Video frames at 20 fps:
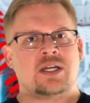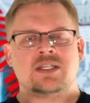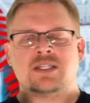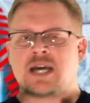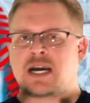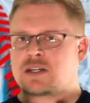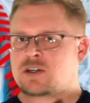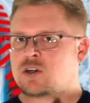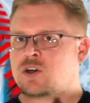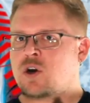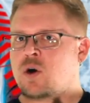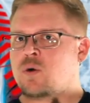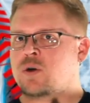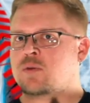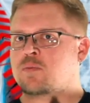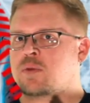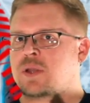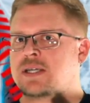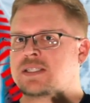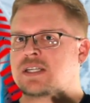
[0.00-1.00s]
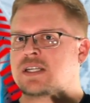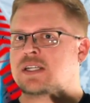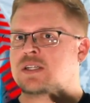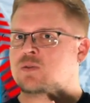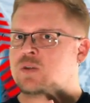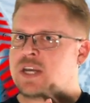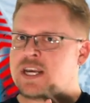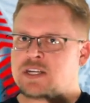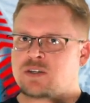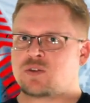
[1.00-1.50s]
Dr. Kogan plays an
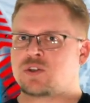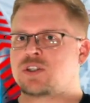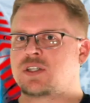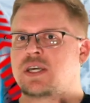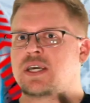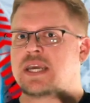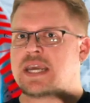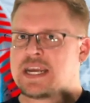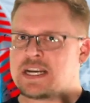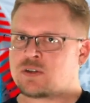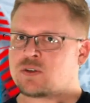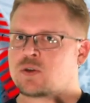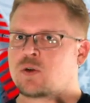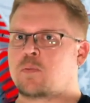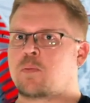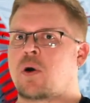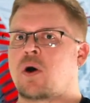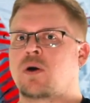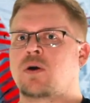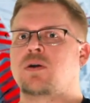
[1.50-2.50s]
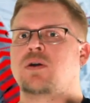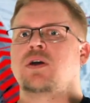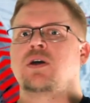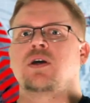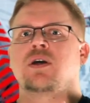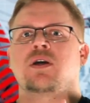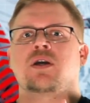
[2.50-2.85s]
interesting, integral part.